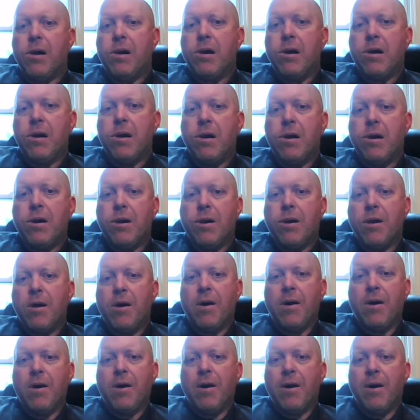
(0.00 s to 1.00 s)
All right, very
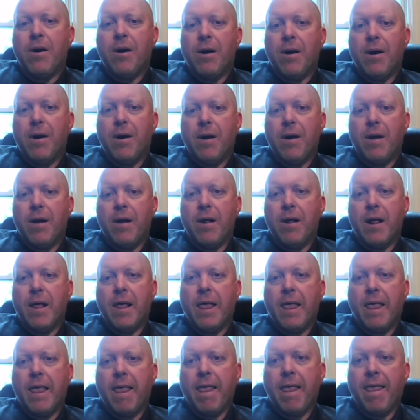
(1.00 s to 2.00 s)
good. Let's
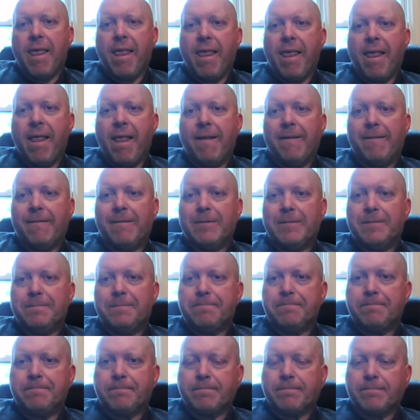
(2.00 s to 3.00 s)
see. Ty, do you have another
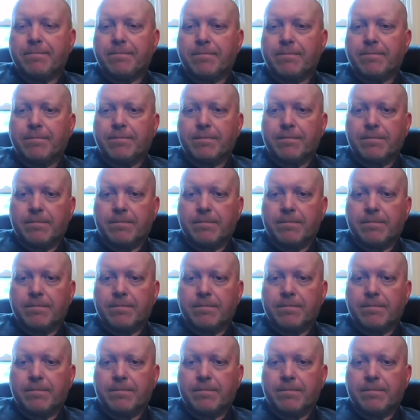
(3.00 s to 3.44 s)
question?